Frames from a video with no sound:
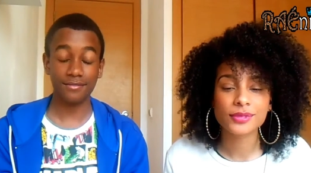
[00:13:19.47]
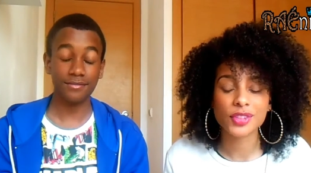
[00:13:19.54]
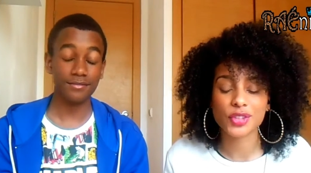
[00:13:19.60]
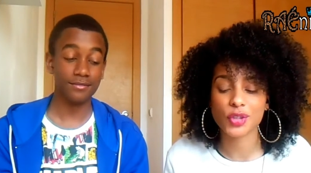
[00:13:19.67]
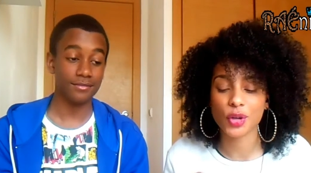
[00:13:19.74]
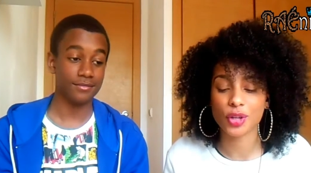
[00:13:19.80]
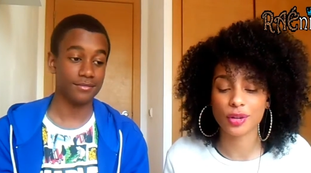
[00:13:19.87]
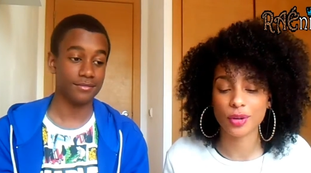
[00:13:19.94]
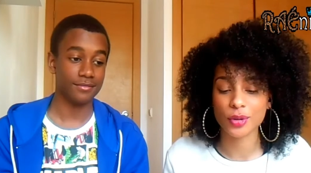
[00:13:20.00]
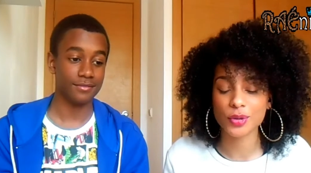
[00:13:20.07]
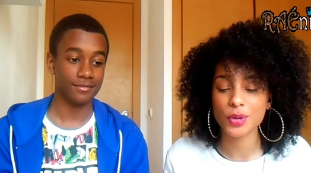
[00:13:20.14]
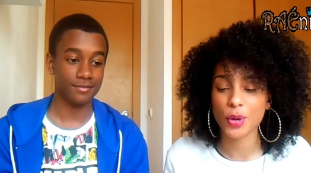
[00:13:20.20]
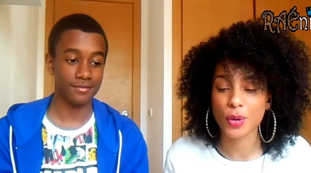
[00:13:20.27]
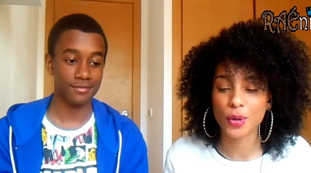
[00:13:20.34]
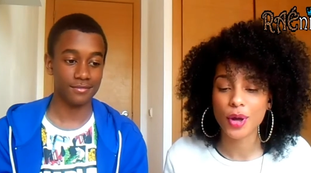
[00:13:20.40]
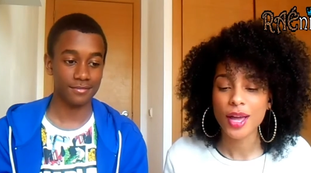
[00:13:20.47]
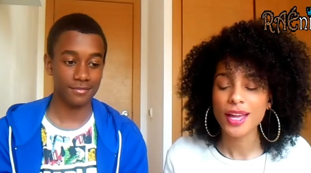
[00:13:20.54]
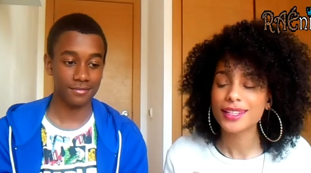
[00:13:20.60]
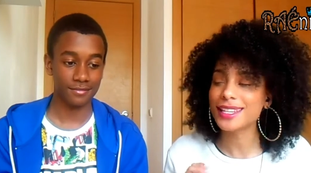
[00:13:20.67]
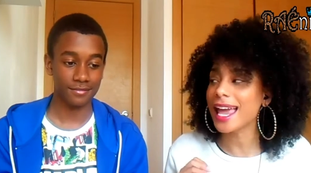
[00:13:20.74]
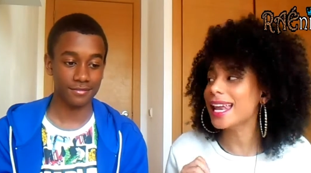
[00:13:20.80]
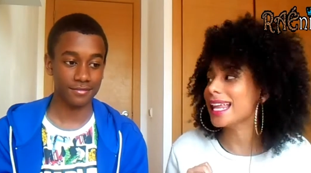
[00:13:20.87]
Speaker 1: Just so you know, so
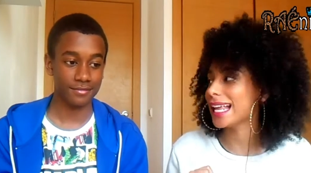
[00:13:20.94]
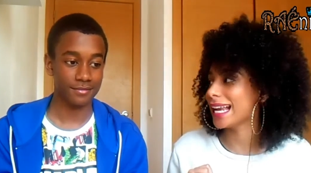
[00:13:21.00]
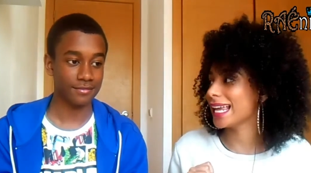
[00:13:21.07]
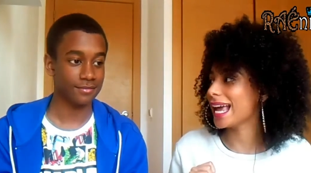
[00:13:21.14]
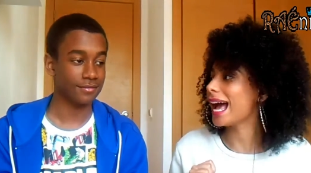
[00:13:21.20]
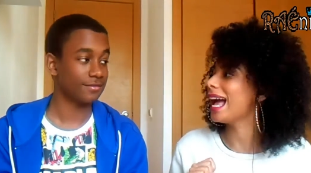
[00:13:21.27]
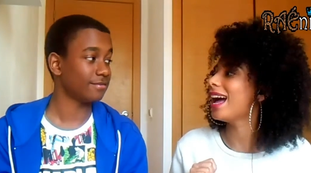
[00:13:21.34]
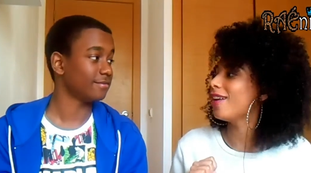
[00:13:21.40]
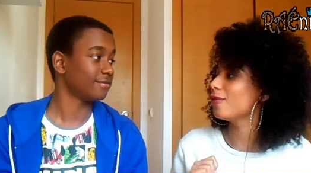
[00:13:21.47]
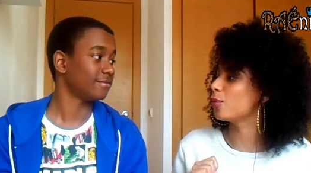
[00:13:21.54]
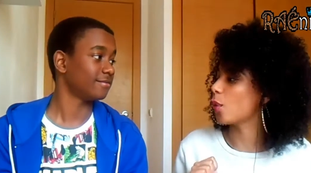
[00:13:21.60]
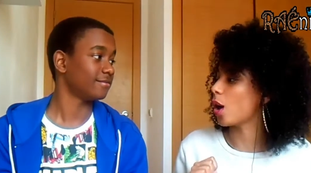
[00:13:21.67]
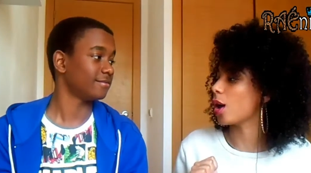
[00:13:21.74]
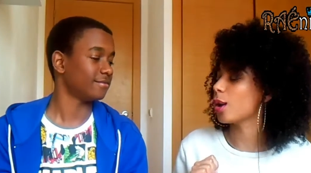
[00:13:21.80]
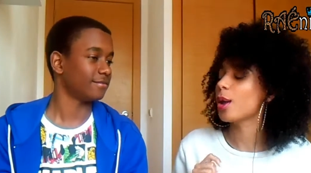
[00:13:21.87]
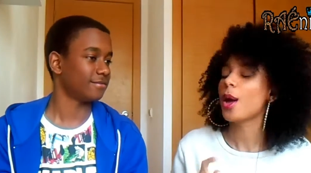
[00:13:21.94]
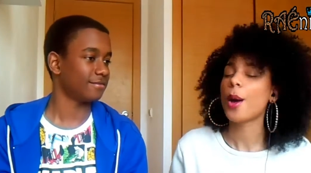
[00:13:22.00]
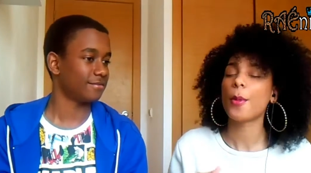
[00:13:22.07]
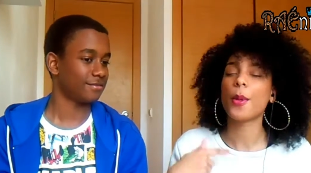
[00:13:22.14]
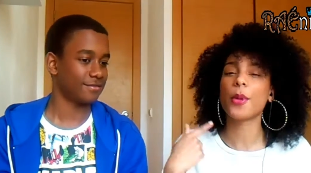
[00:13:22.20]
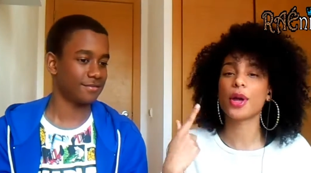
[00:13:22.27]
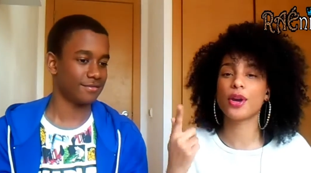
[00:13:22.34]
technically I have one,
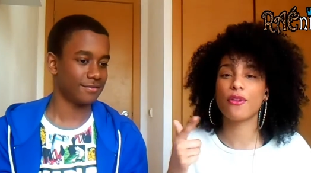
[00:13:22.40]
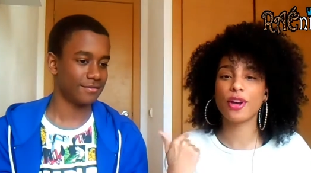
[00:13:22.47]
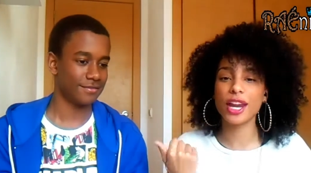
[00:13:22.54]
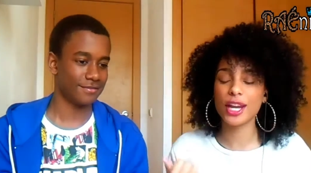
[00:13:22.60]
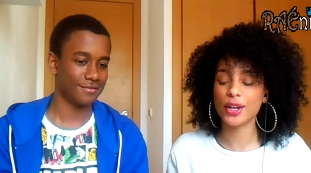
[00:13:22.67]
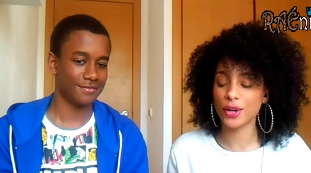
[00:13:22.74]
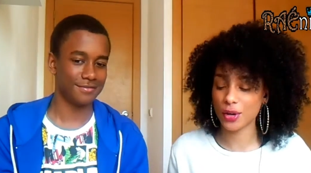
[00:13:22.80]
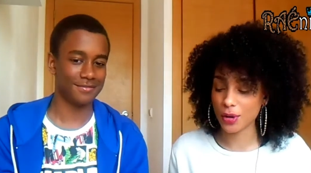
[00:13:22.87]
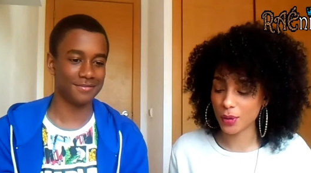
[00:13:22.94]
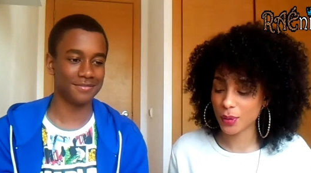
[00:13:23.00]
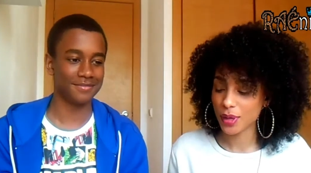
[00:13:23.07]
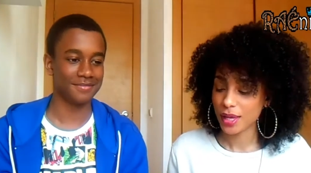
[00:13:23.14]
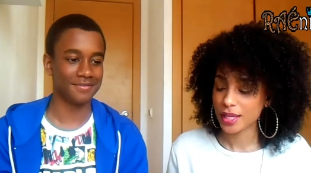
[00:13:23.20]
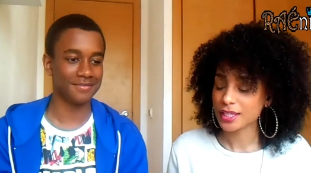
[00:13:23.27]
but we're gonna redo